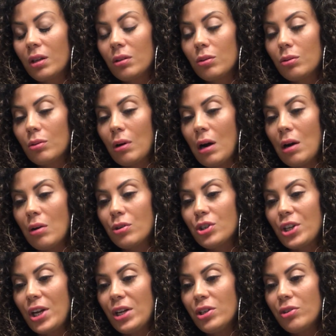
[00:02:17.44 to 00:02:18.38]
throughout
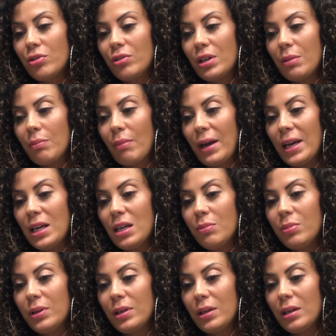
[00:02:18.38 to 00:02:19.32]
January,
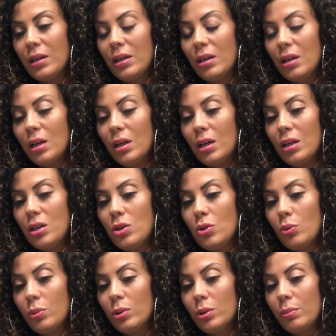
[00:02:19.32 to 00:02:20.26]
maybe
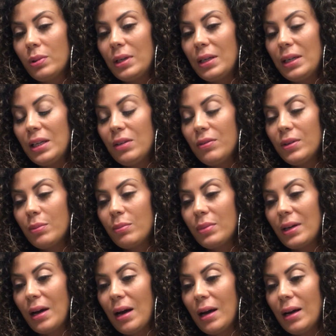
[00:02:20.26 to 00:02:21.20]
you will be leaving
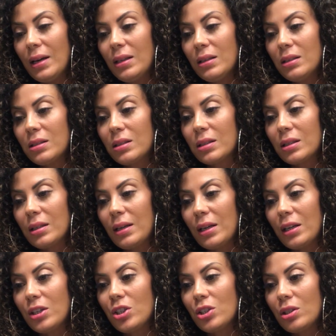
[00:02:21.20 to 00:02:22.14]
behind this
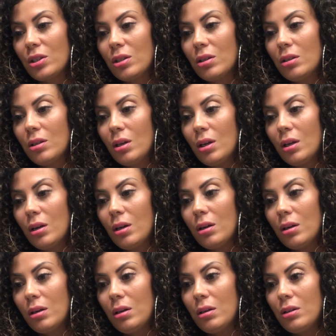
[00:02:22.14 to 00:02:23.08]
connection
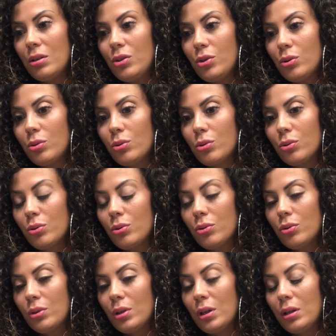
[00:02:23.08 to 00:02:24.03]
due
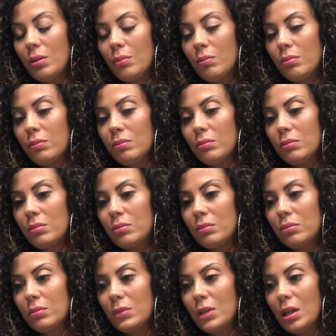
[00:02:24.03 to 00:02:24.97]
to
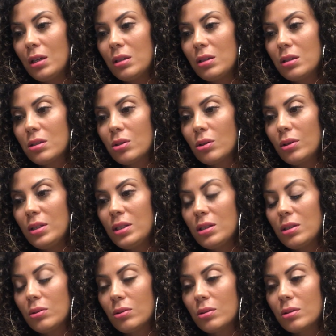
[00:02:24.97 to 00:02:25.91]

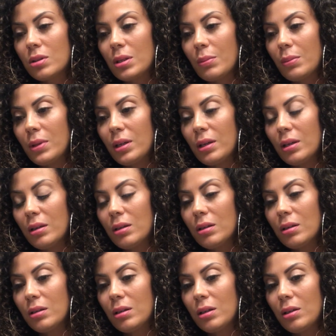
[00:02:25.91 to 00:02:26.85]
dishonesty or something,
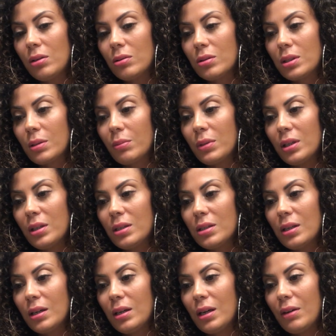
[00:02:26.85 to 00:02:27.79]
some things
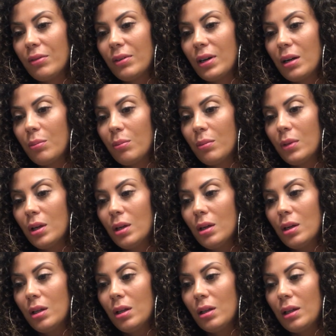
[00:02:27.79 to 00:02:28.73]
that have come,
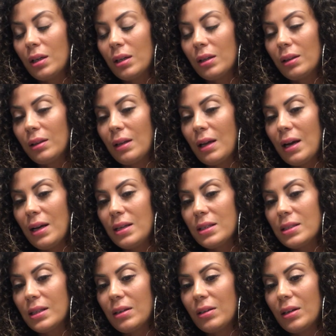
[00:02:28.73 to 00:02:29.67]
like
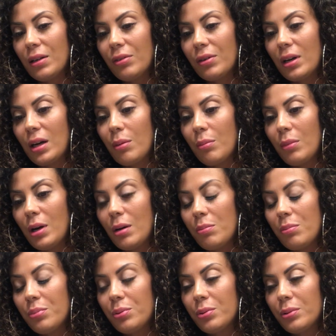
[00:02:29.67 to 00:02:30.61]
lies that have come
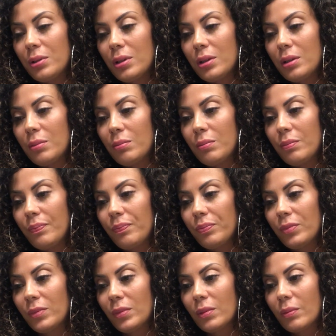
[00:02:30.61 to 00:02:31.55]
up,
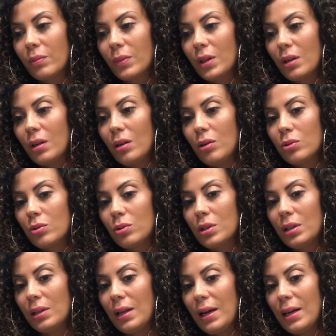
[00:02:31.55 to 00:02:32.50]
to
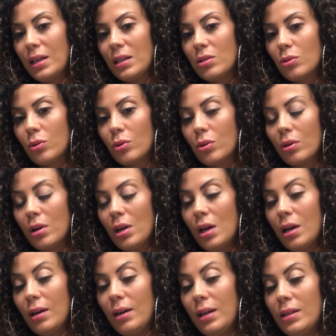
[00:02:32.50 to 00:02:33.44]
the light. Or
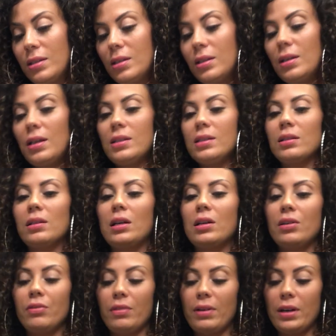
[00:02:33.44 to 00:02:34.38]
let's
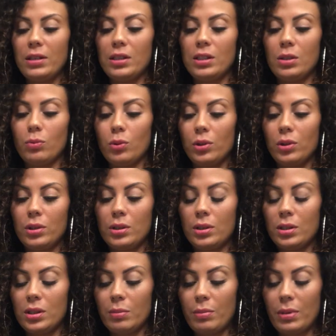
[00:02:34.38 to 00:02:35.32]
clarify and see what this
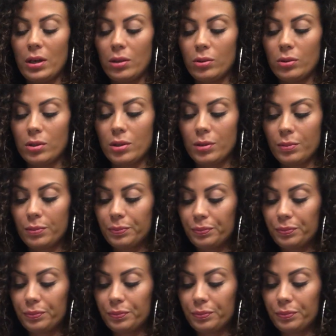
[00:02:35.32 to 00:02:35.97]
is about.